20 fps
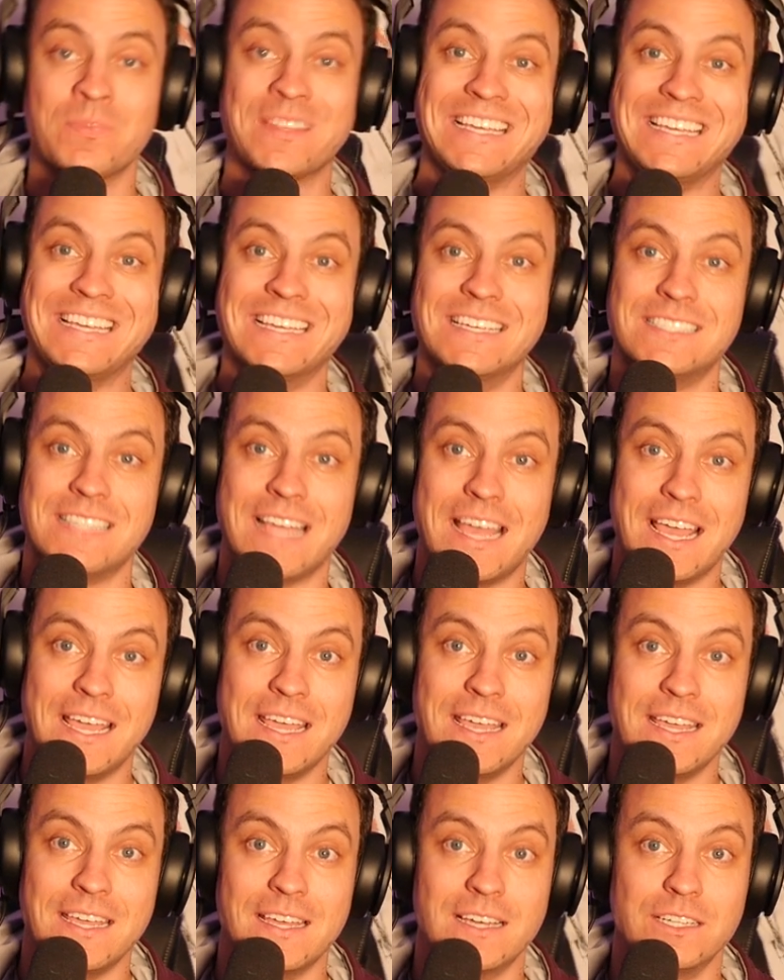He is
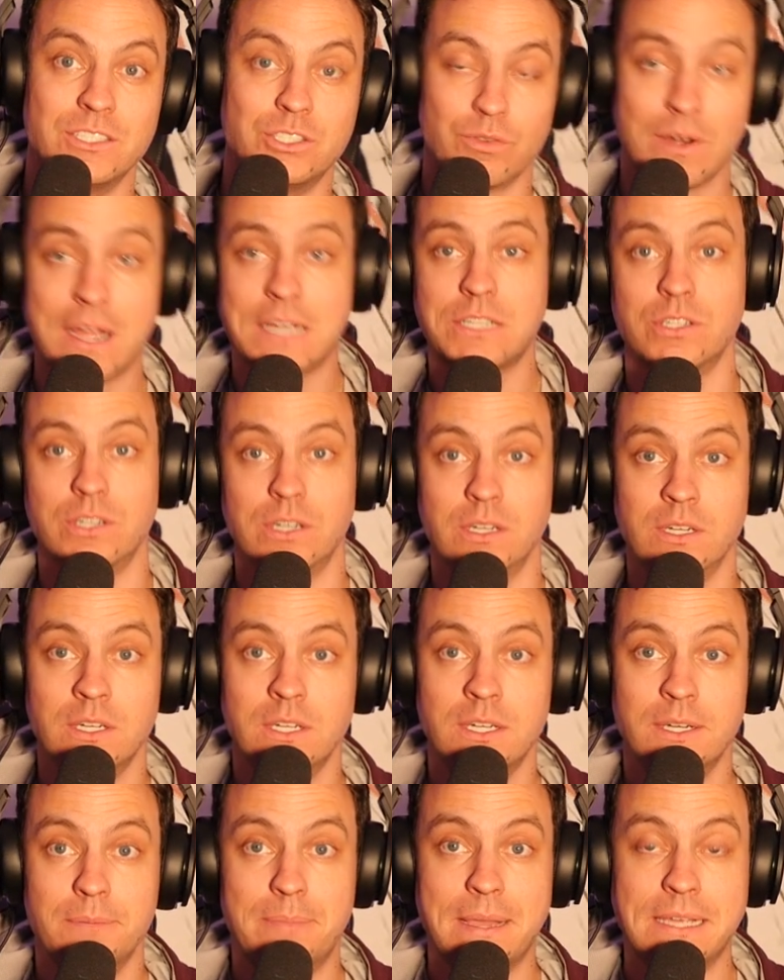a director
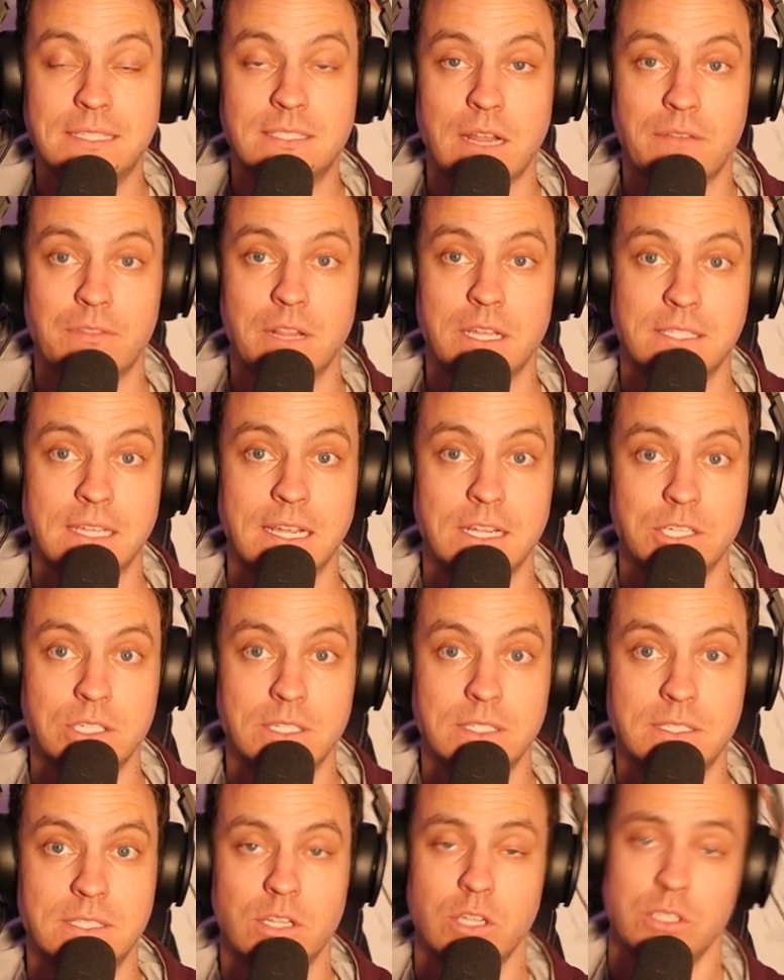based out of Los
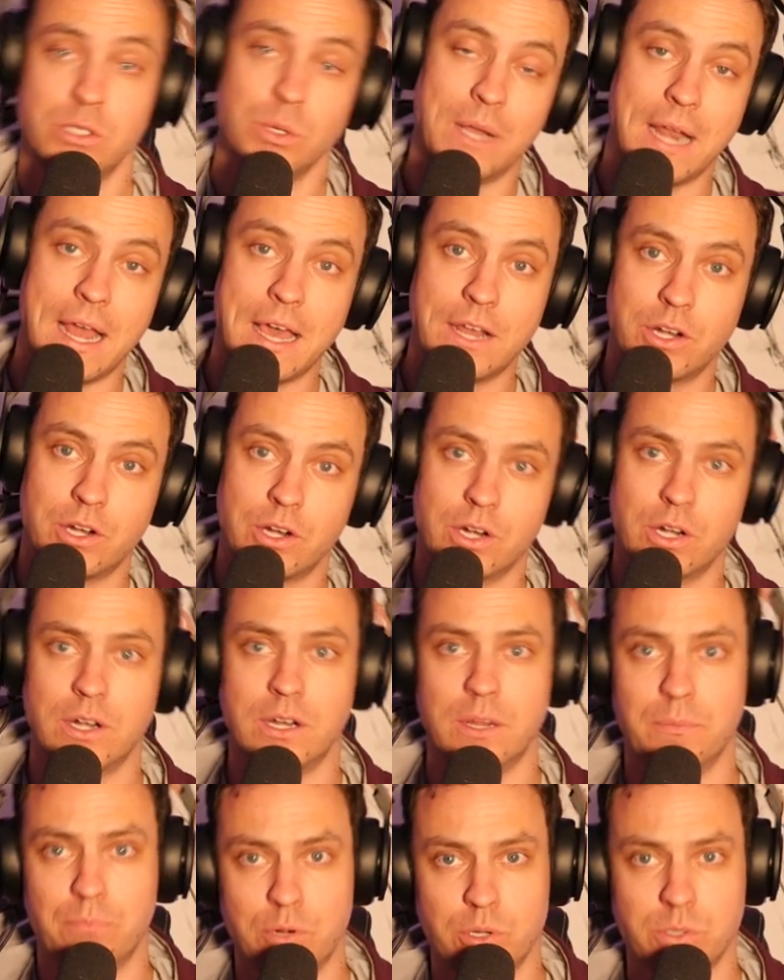Angeles. He's also an editor
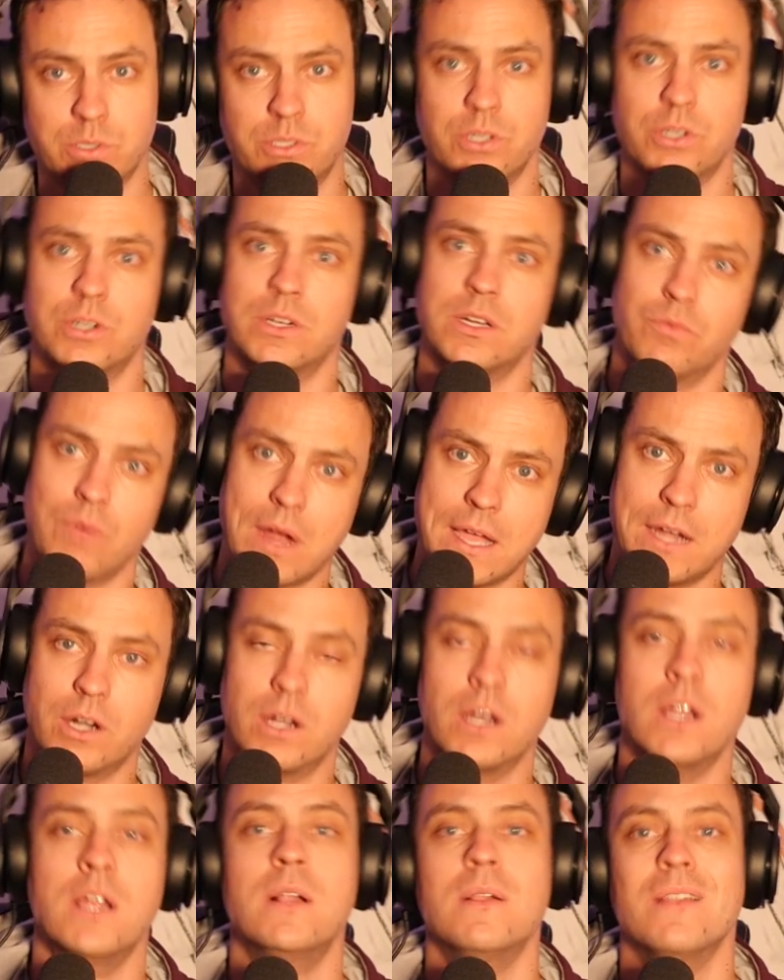and a producer and a
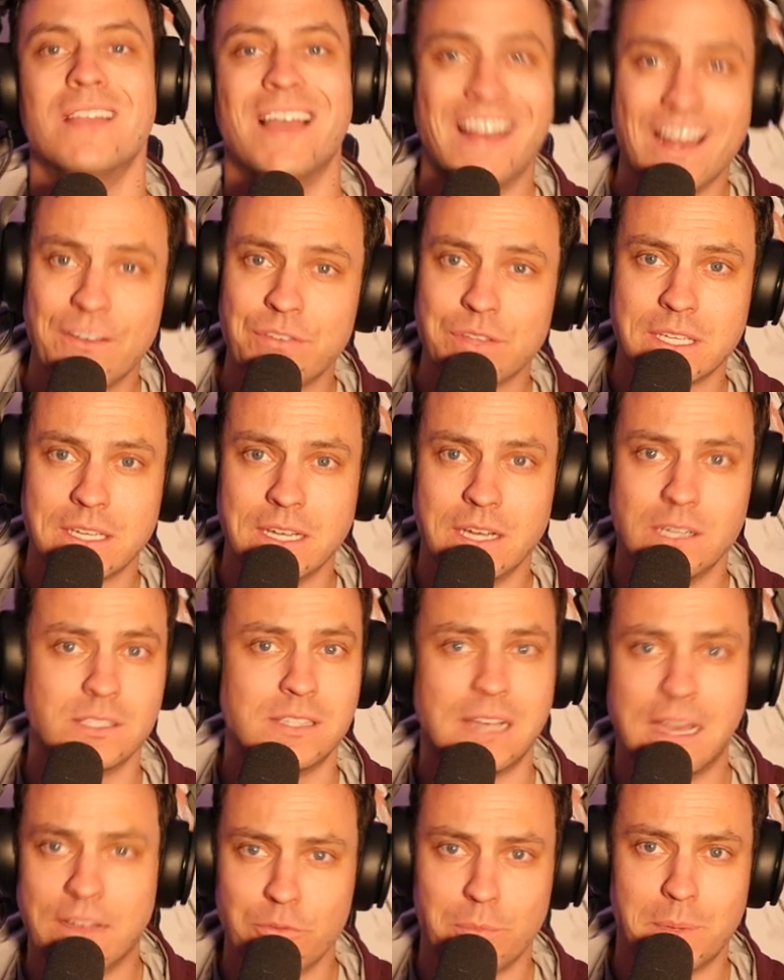writer and everything else
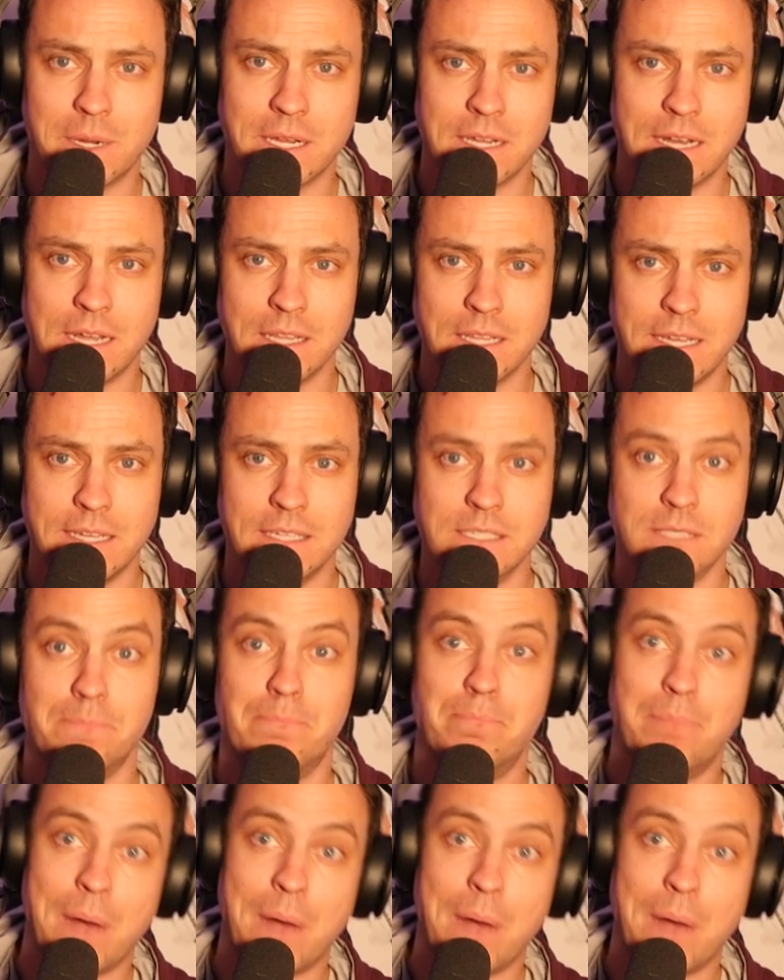that everybody in LA is.